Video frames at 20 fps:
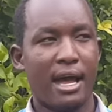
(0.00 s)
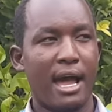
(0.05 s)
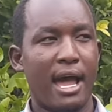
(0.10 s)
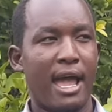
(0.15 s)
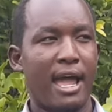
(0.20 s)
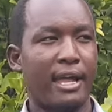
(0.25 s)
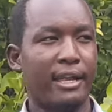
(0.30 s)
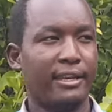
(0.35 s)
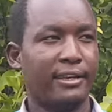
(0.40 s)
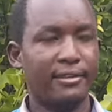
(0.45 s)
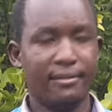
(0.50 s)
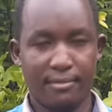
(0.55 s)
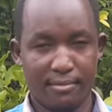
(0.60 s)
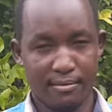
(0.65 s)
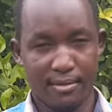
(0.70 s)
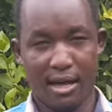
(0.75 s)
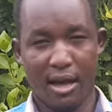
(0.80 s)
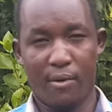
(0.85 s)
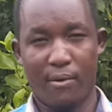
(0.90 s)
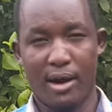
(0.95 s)
and
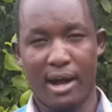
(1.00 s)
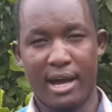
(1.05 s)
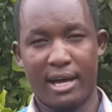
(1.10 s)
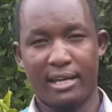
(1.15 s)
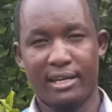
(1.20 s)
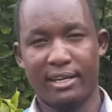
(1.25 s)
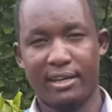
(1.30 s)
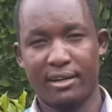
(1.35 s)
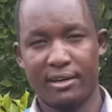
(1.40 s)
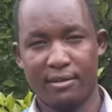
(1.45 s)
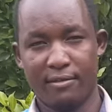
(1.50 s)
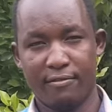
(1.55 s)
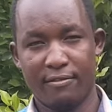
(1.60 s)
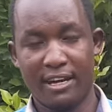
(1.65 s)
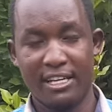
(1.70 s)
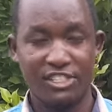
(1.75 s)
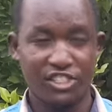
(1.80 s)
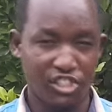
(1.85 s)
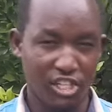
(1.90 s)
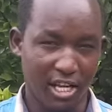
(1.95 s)
our
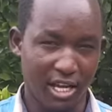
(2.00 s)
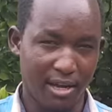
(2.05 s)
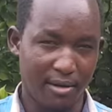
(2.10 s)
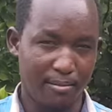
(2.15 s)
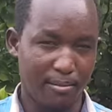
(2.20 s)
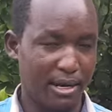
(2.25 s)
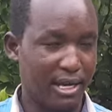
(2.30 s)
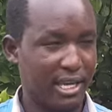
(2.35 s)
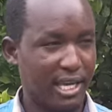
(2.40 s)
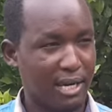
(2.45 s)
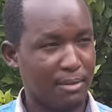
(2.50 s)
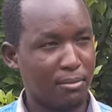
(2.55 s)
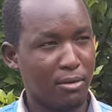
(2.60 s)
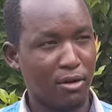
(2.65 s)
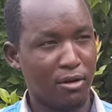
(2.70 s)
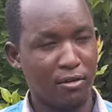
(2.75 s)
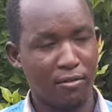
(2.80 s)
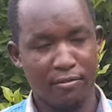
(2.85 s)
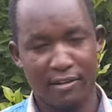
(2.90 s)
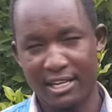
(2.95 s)
Vice Chair, my
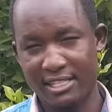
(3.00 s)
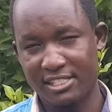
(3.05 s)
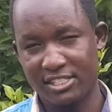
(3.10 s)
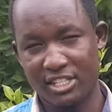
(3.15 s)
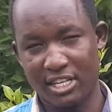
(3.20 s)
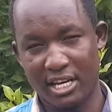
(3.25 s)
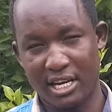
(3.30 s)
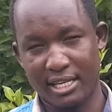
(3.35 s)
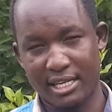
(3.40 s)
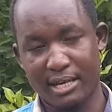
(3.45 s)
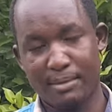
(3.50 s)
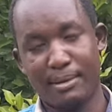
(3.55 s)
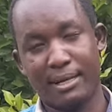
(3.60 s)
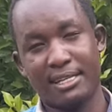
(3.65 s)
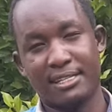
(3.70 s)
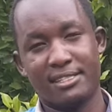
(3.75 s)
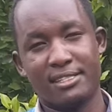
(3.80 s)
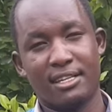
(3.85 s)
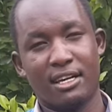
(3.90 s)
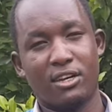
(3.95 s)
able Vice Chair
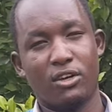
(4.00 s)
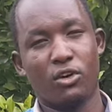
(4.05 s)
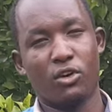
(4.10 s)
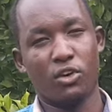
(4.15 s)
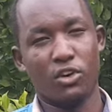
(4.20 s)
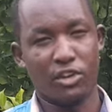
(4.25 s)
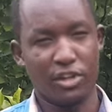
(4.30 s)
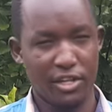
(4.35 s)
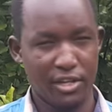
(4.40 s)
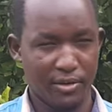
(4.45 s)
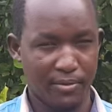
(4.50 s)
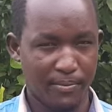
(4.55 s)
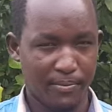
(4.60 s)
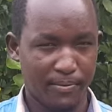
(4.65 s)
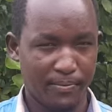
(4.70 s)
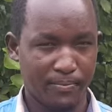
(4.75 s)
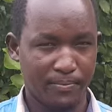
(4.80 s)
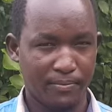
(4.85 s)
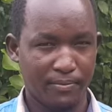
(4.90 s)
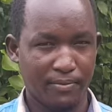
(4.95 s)
Damaris Lokoroi,
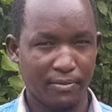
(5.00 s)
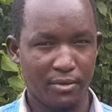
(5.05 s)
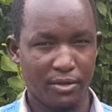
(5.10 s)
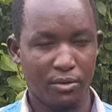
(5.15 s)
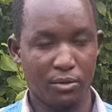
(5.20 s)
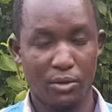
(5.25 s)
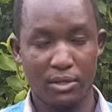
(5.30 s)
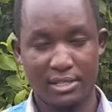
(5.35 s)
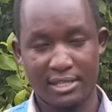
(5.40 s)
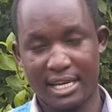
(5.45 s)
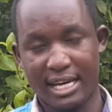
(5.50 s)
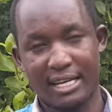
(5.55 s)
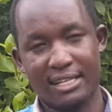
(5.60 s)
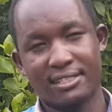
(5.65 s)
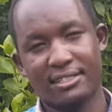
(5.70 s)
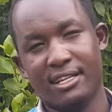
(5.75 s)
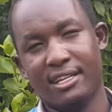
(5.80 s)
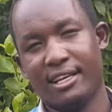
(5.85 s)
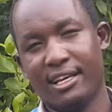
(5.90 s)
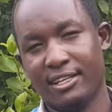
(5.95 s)
who is
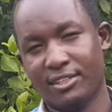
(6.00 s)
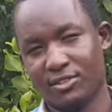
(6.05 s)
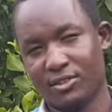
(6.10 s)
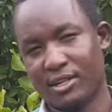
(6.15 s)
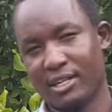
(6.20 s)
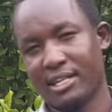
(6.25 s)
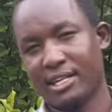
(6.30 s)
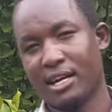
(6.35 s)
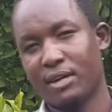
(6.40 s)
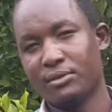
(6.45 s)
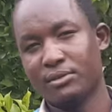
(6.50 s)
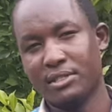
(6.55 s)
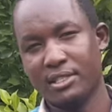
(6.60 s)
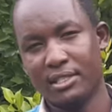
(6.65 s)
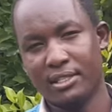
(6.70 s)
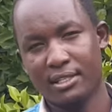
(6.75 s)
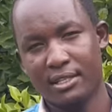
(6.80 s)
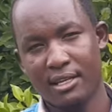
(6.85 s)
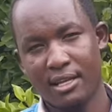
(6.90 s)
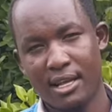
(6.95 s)
currently in Turkana County,
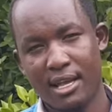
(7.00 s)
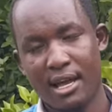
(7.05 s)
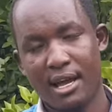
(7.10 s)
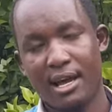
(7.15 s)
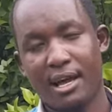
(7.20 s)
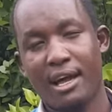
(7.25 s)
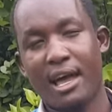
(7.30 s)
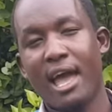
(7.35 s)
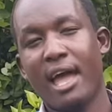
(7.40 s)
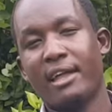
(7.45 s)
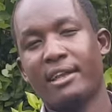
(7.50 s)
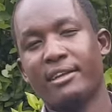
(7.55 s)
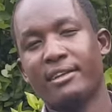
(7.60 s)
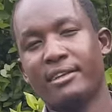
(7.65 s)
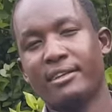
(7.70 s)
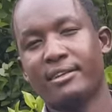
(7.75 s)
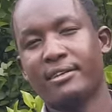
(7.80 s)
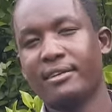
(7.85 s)
and